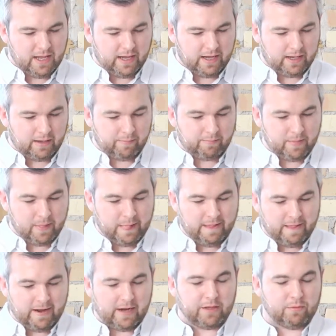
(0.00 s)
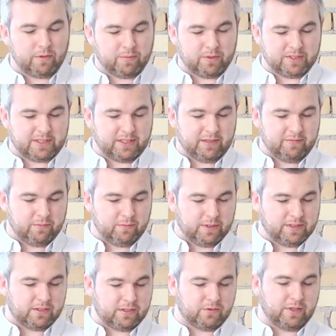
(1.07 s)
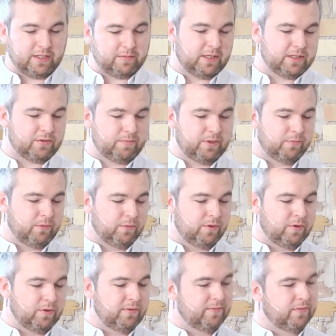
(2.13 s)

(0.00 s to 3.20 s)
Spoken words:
How they were perceived was that drink specials would be number 1,